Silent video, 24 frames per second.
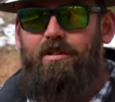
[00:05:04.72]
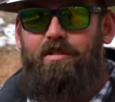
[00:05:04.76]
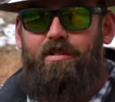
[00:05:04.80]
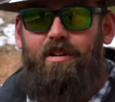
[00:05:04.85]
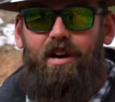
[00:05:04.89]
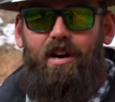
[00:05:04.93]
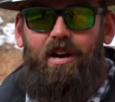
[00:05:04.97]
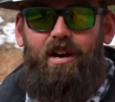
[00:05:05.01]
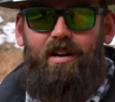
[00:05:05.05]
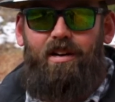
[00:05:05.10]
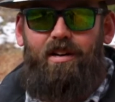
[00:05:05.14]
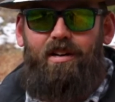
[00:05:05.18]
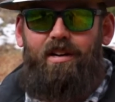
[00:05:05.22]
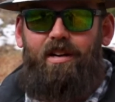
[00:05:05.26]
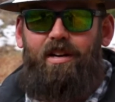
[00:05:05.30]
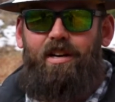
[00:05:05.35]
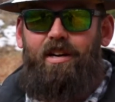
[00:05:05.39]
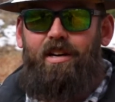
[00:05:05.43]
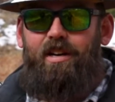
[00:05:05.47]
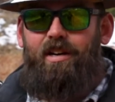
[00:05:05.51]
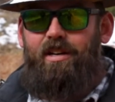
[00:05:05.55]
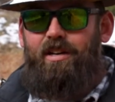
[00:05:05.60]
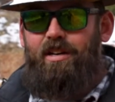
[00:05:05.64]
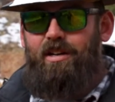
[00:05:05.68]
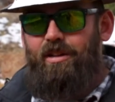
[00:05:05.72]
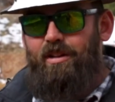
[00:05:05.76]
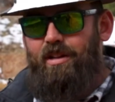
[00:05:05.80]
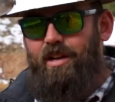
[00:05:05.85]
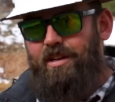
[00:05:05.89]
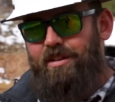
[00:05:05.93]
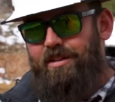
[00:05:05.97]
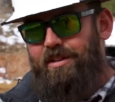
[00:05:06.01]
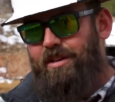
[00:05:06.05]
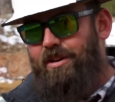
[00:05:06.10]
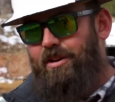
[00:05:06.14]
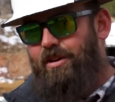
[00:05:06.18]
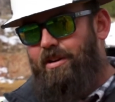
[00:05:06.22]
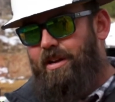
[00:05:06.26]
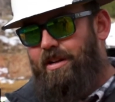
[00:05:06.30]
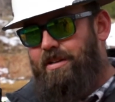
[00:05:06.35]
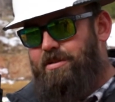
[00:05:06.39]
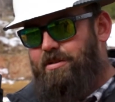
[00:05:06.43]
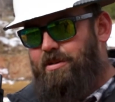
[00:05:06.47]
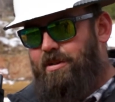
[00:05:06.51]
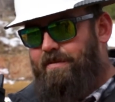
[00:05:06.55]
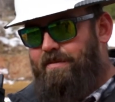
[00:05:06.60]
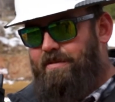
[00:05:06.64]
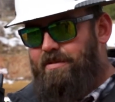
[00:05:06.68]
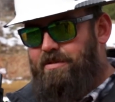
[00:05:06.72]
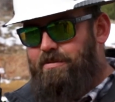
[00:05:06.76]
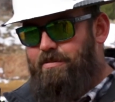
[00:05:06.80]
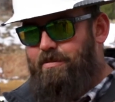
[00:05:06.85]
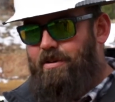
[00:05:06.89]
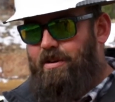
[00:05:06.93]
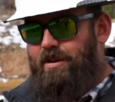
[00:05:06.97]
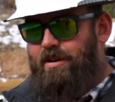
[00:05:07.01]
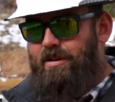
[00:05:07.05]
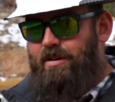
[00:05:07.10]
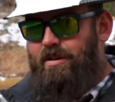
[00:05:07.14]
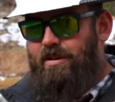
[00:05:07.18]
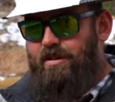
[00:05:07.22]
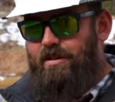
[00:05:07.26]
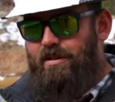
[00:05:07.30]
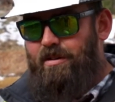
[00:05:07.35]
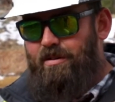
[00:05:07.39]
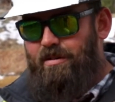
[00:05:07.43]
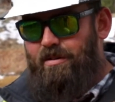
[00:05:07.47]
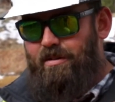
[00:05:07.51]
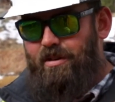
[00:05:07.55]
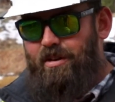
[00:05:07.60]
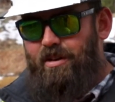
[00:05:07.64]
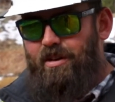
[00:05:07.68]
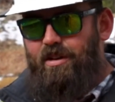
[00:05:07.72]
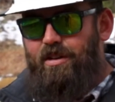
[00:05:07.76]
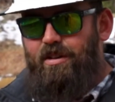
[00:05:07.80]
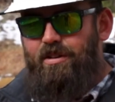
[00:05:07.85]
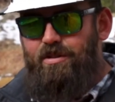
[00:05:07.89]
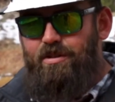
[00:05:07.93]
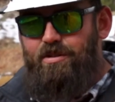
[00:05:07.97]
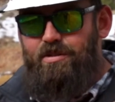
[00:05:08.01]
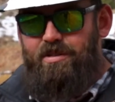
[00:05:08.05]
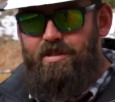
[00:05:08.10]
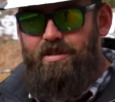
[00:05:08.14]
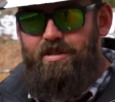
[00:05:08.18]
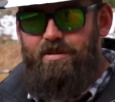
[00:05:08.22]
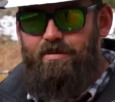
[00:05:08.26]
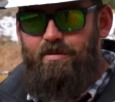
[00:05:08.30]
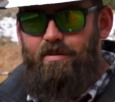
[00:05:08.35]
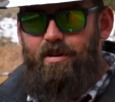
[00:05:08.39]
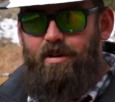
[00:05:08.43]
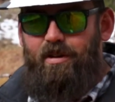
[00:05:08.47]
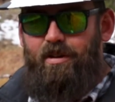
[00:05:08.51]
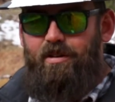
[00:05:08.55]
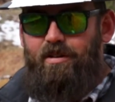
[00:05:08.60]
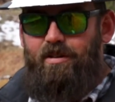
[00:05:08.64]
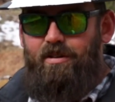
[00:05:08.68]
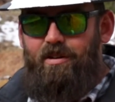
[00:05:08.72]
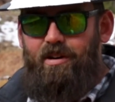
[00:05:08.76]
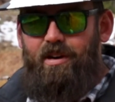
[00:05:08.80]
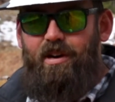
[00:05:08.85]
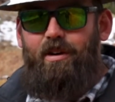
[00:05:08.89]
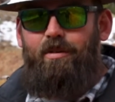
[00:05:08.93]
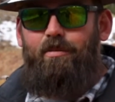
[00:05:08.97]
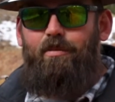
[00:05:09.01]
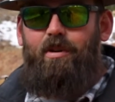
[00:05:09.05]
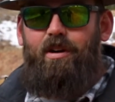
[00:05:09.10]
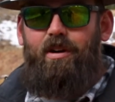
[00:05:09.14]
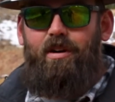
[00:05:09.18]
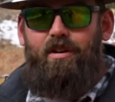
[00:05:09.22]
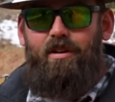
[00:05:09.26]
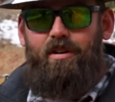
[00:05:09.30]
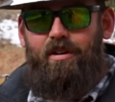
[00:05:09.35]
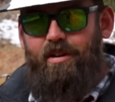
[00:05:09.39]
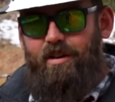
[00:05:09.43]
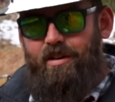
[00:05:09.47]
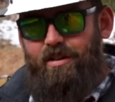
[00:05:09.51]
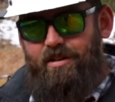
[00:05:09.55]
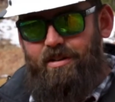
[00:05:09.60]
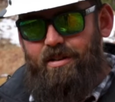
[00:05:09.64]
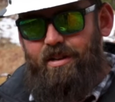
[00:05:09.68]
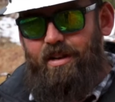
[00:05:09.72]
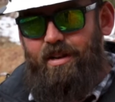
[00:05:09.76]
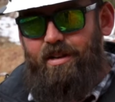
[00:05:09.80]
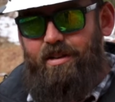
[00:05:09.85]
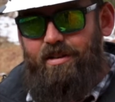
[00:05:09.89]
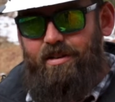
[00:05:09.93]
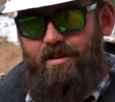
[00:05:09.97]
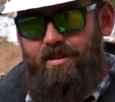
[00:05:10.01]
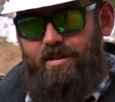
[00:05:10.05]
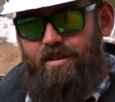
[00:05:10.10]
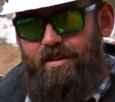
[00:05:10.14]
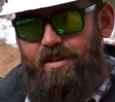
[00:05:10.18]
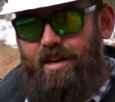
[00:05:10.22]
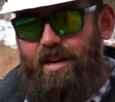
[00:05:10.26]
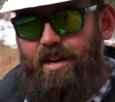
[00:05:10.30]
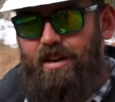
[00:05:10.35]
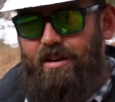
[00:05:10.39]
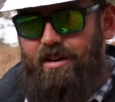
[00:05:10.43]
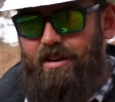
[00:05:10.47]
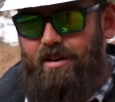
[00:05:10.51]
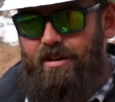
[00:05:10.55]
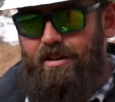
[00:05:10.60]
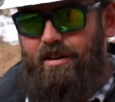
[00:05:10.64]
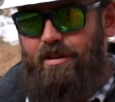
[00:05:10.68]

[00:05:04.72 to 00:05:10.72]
rock, collecting all that surface water, or nuisance water, groundwater, and getting it